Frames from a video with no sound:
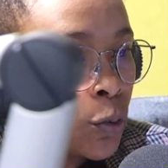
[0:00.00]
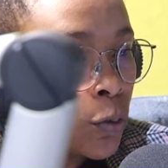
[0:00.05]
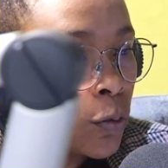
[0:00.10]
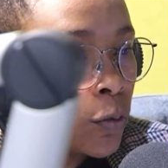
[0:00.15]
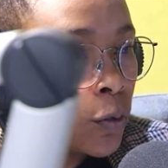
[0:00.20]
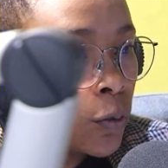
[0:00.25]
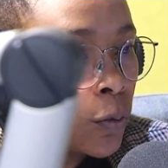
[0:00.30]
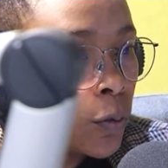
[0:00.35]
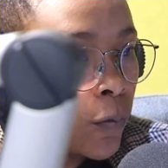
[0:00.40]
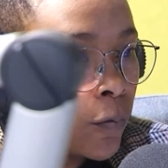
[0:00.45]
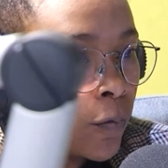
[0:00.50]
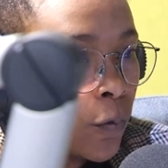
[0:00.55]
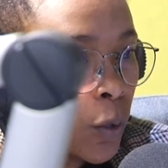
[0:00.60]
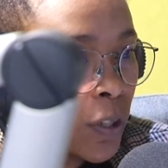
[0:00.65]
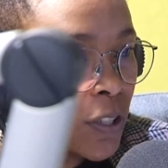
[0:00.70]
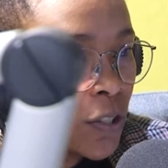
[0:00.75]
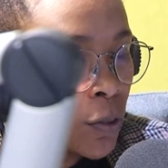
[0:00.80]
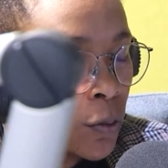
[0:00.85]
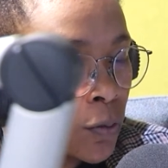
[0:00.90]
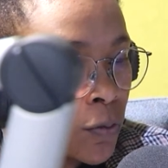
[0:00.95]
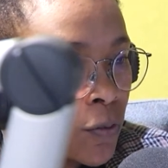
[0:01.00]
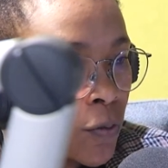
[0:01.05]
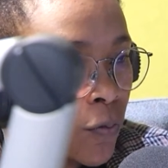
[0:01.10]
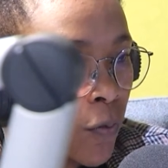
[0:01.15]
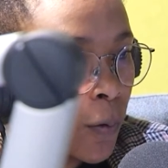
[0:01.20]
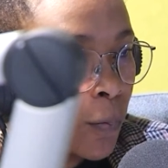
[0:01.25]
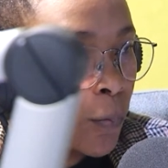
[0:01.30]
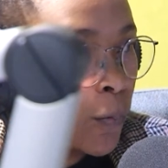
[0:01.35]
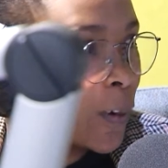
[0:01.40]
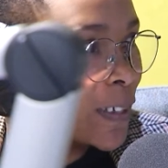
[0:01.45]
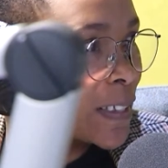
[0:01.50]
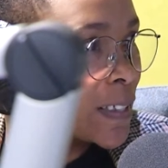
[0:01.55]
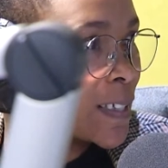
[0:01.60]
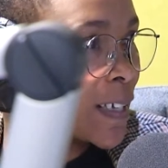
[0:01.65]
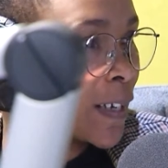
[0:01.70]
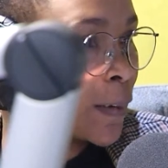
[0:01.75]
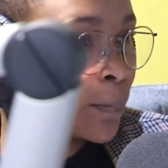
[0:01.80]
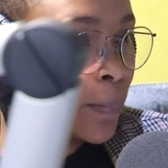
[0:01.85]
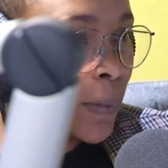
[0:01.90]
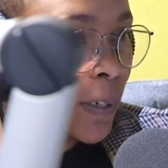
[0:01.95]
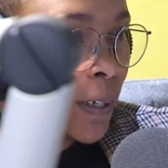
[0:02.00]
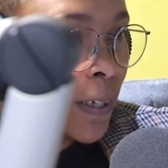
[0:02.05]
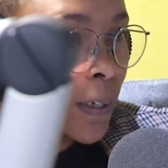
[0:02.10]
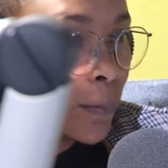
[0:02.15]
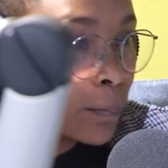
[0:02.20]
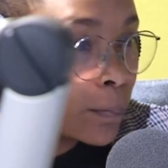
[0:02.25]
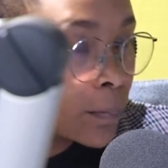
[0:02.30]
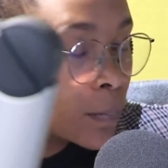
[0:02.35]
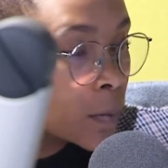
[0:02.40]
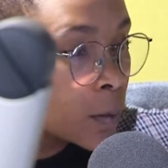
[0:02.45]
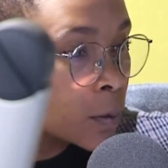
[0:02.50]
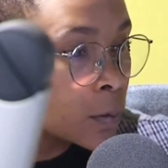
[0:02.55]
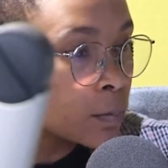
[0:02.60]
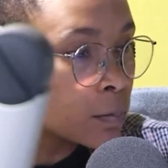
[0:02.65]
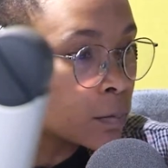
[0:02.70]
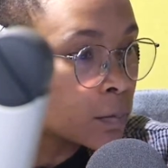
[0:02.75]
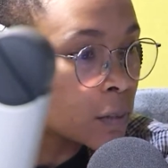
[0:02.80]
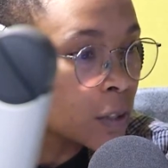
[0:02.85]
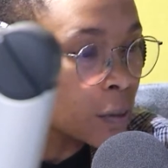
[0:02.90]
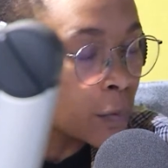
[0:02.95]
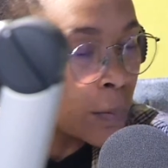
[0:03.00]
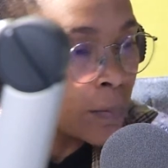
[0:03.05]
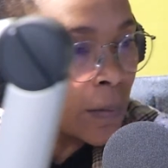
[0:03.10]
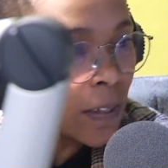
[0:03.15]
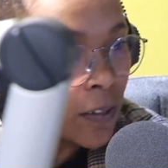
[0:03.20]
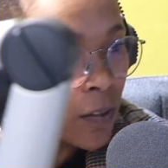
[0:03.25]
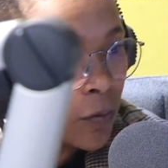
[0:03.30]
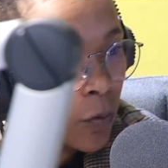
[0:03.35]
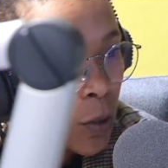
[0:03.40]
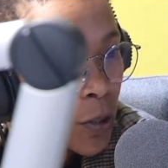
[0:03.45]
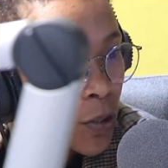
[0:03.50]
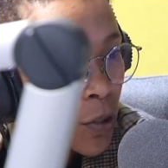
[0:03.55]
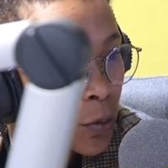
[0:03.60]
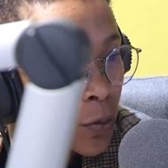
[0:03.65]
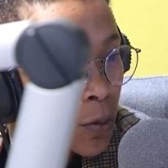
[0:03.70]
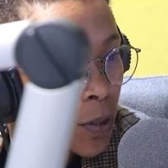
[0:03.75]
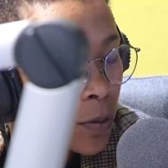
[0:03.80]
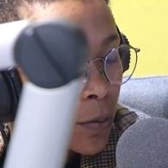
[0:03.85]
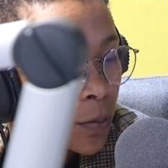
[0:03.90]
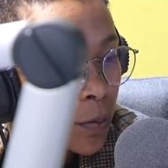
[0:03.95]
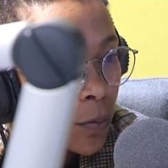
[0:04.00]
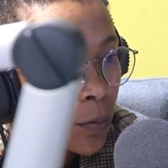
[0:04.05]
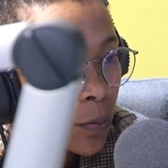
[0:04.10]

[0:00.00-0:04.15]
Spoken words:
2 voice notes from WhatsApp. Can we play the voice notes?